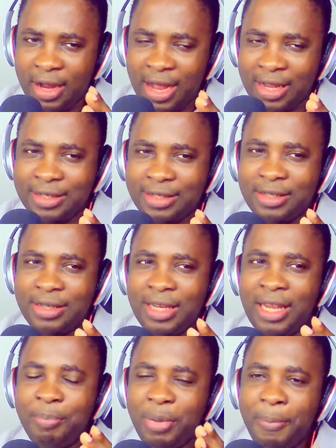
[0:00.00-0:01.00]

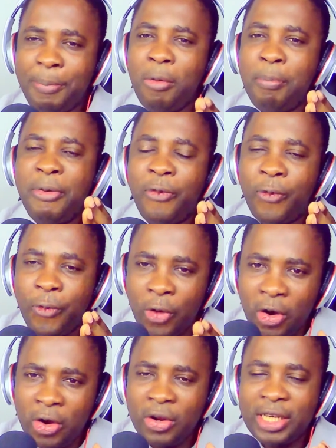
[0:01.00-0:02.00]

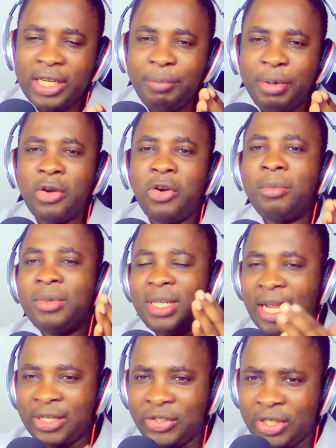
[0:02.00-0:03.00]
before they become
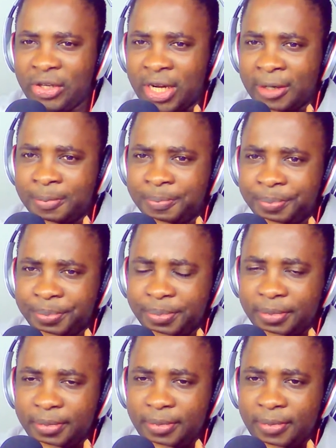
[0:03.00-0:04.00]
Nigeria,
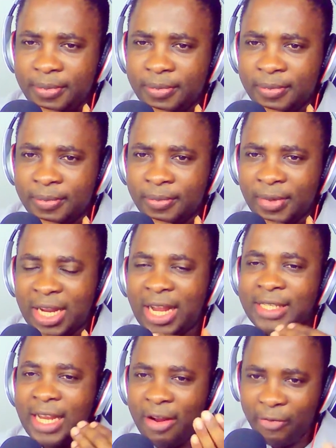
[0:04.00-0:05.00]

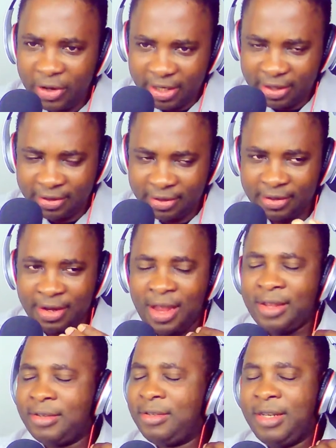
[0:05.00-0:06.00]
as Africans,
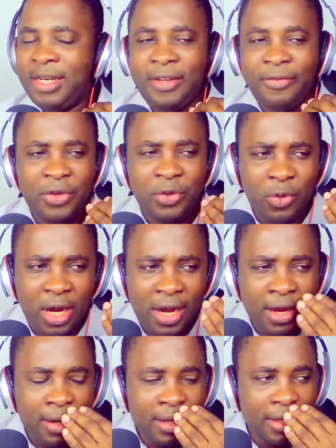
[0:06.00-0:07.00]
as
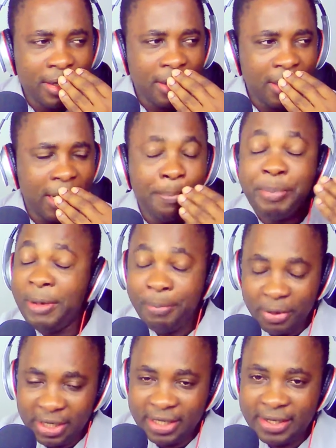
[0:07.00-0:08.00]
individual
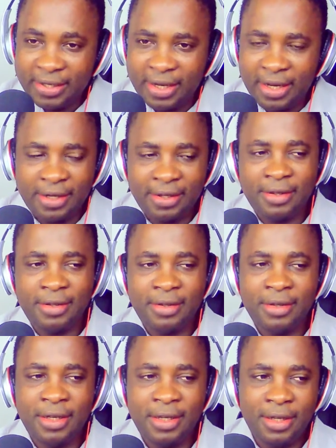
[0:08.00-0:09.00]
people, in this
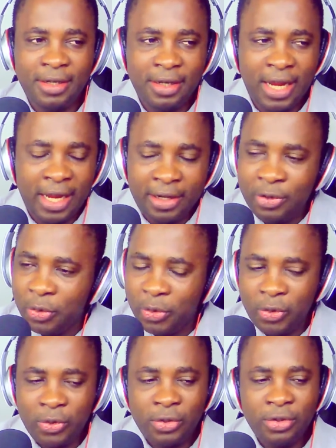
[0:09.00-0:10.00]
case, the
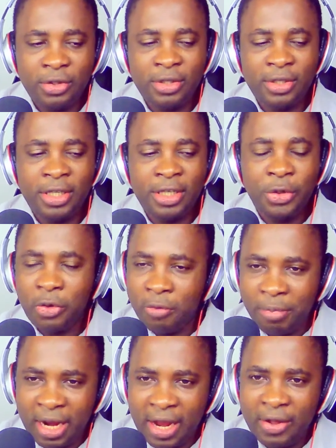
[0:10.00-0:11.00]
Edo, the
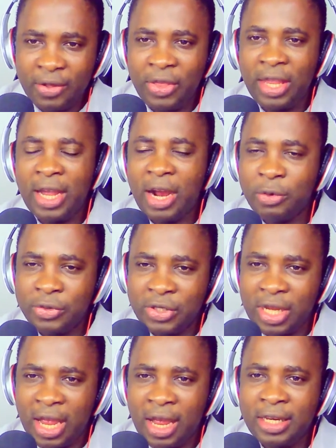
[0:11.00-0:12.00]
Yoruba, the
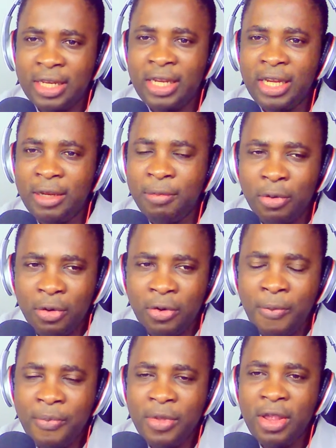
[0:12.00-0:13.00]
Hausa, the
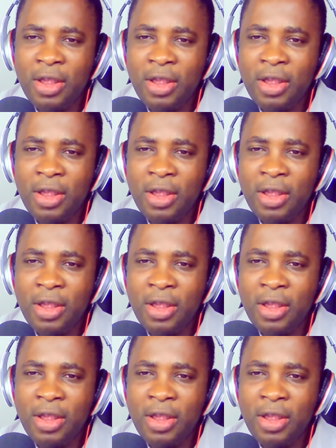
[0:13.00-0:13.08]
Igbo,